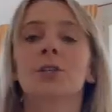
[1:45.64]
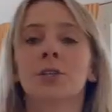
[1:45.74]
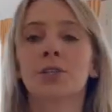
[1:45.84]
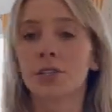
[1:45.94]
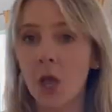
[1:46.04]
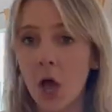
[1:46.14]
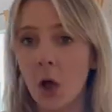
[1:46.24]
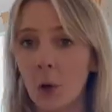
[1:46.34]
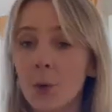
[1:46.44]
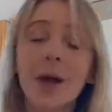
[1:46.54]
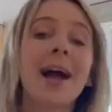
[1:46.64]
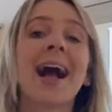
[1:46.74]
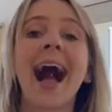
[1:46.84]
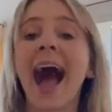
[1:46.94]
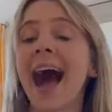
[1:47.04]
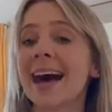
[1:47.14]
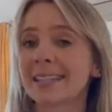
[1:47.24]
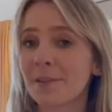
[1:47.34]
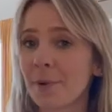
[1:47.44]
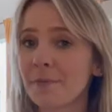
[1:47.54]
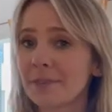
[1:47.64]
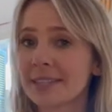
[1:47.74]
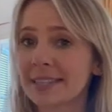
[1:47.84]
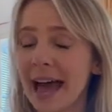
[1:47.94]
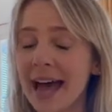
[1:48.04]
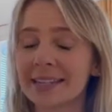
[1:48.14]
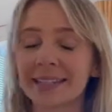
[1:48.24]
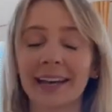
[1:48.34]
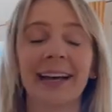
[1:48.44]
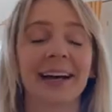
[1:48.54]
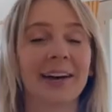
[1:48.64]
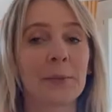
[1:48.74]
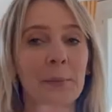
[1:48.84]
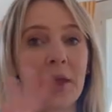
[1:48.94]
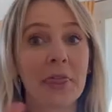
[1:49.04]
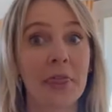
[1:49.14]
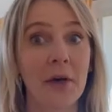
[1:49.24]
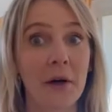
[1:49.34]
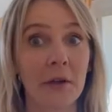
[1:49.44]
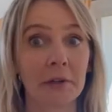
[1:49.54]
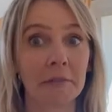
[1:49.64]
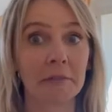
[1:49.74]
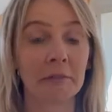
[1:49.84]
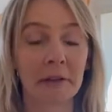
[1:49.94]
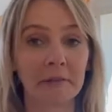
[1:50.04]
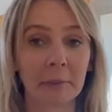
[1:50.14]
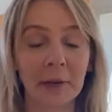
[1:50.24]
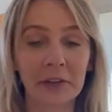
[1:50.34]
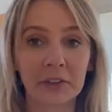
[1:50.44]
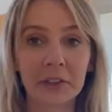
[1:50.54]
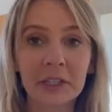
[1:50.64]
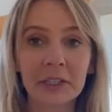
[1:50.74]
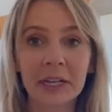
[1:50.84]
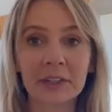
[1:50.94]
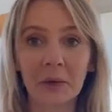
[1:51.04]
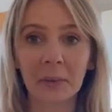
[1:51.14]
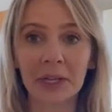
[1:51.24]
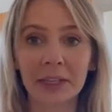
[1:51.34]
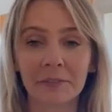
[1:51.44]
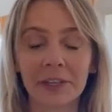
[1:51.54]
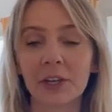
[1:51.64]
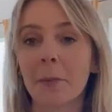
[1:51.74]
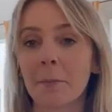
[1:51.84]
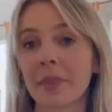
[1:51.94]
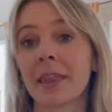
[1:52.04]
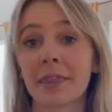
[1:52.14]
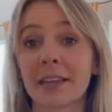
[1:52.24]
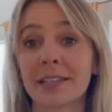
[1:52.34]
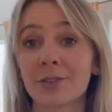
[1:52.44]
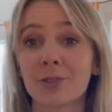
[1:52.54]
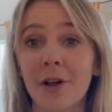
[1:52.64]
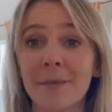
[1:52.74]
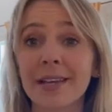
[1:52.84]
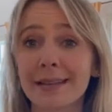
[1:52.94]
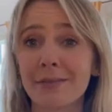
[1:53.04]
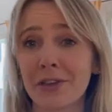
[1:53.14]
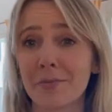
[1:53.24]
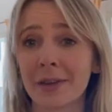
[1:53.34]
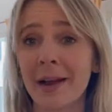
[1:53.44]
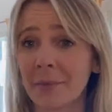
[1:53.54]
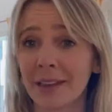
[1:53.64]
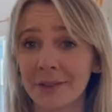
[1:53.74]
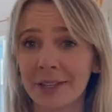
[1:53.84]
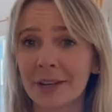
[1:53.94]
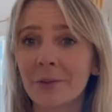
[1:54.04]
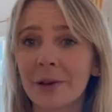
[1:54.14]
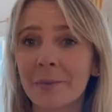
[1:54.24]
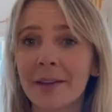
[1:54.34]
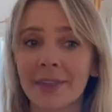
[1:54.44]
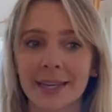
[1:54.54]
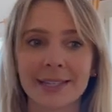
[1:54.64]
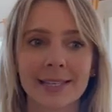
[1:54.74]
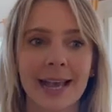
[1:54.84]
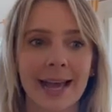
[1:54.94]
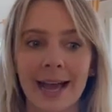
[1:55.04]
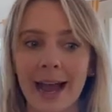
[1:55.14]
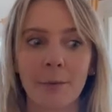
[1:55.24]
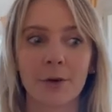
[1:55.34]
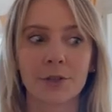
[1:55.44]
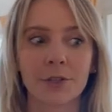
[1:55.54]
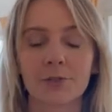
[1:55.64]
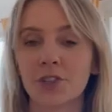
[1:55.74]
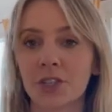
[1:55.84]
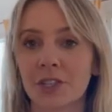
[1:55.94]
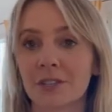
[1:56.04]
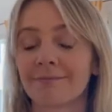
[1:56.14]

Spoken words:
So, as I preface that with all of the information that I don't hate living in Europe, but that things do annoy me because I'm a human. I'm allowed to get annoyed by things. I'm also just